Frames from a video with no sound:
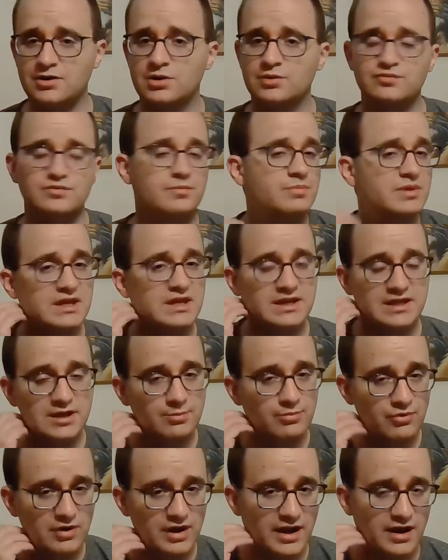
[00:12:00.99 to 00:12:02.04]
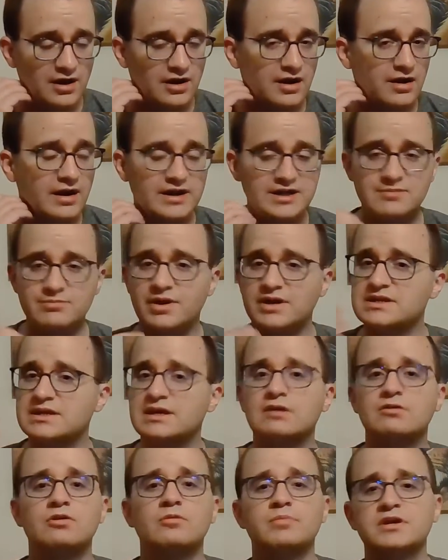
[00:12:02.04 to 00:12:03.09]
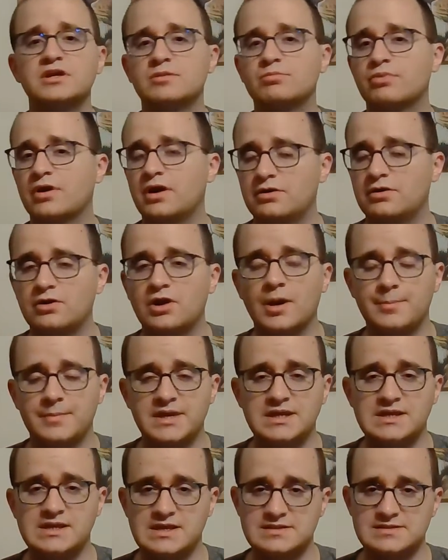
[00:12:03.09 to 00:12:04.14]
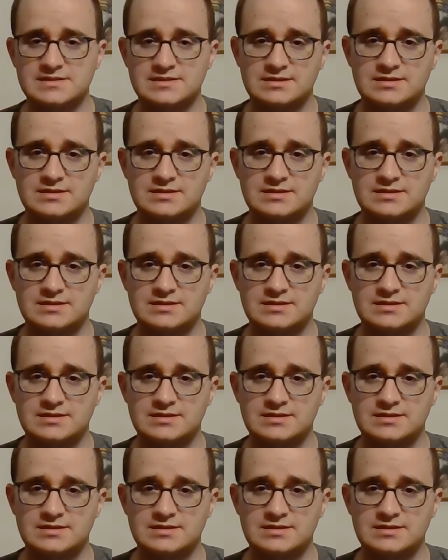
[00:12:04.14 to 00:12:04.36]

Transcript: of repeating a prayer. Anybody can repeat a prayer and not mean it.